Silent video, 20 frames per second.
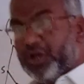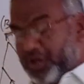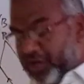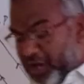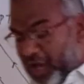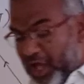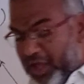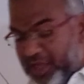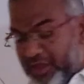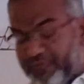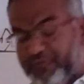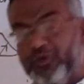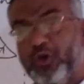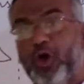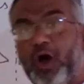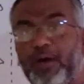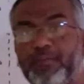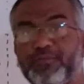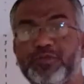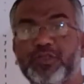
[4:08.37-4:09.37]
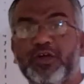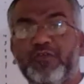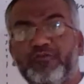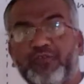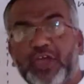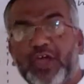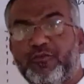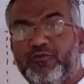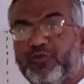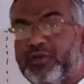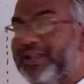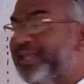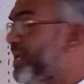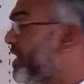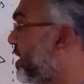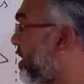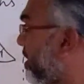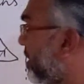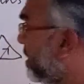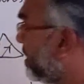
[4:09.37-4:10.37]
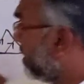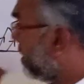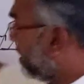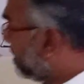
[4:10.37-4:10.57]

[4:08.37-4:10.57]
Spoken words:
now if you observe carefully,